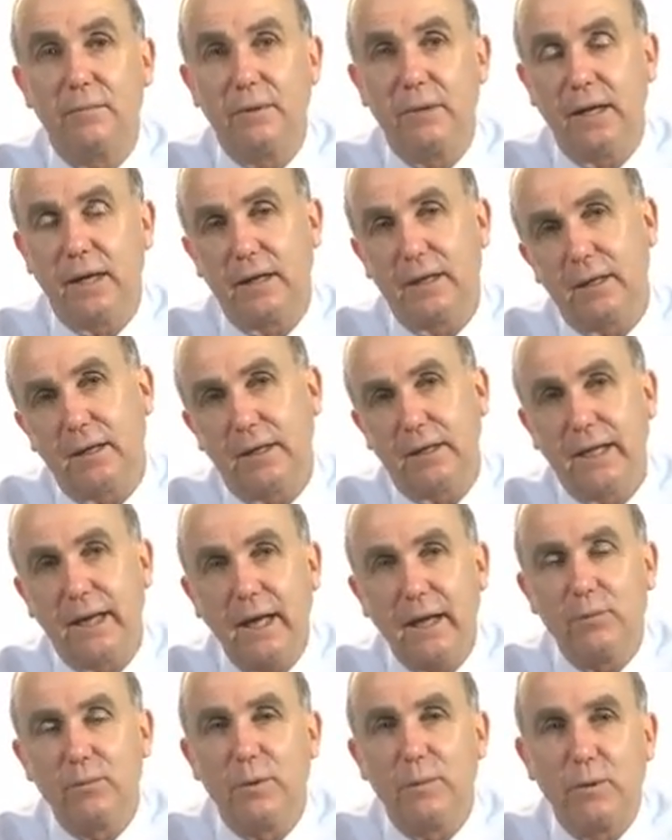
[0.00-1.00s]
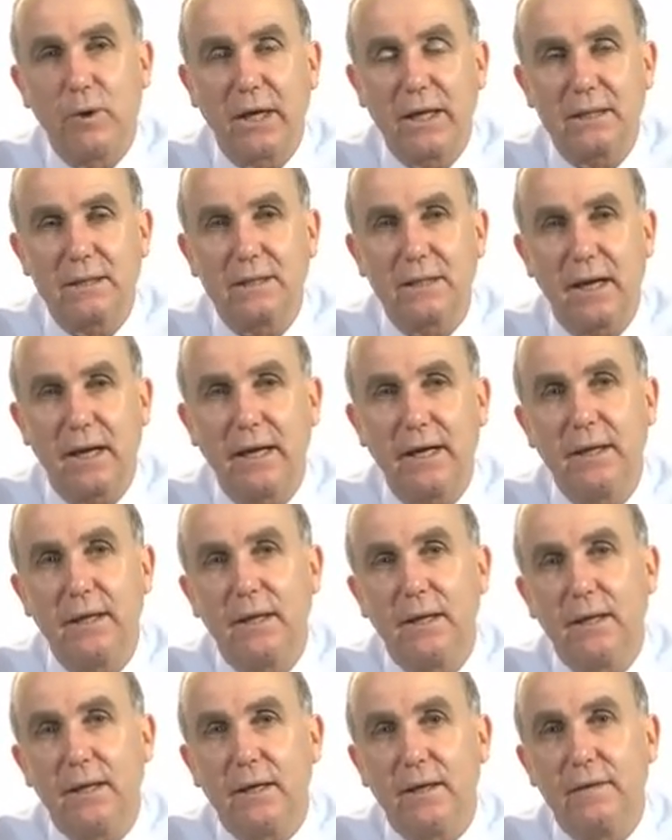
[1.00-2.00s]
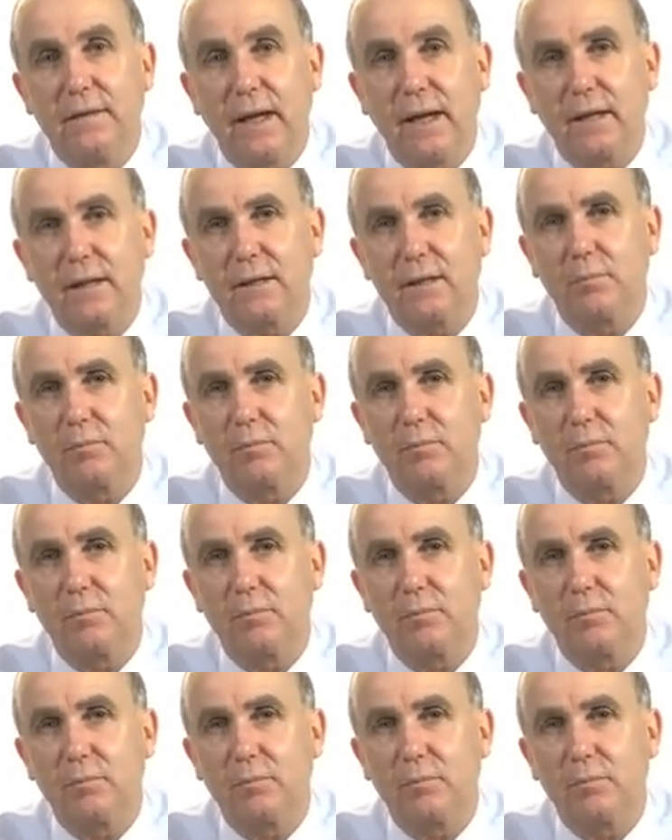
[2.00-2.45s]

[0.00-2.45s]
yet again we might say, that